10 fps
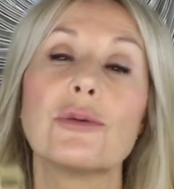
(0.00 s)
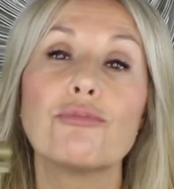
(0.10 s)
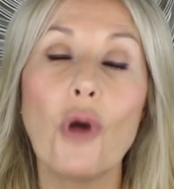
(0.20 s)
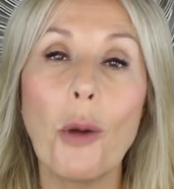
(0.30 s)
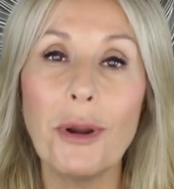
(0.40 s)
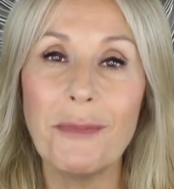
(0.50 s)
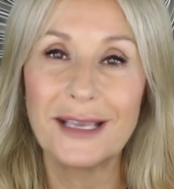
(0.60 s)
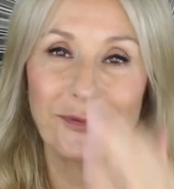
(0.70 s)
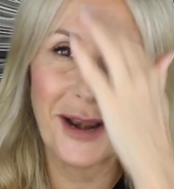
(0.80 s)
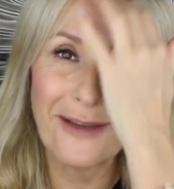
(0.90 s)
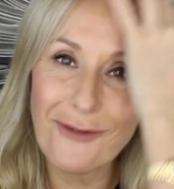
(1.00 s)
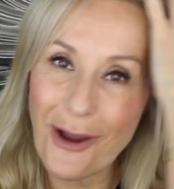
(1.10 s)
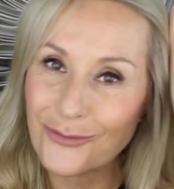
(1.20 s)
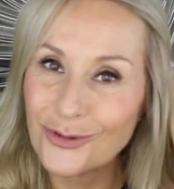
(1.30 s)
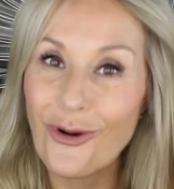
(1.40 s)
The problem is, whenever
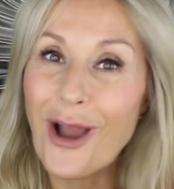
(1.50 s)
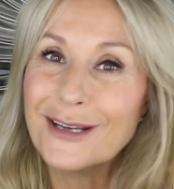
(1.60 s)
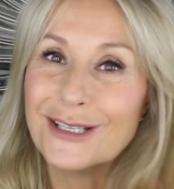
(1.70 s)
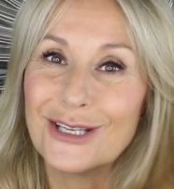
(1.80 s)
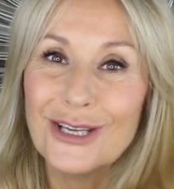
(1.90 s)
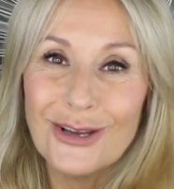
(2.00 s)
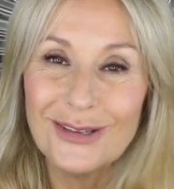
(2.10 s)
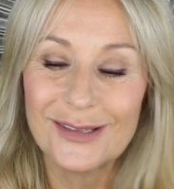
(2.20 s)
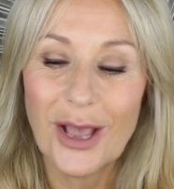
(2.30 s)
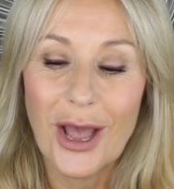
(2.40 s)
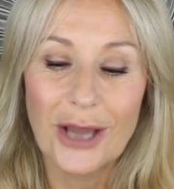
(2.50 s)
I've tried to use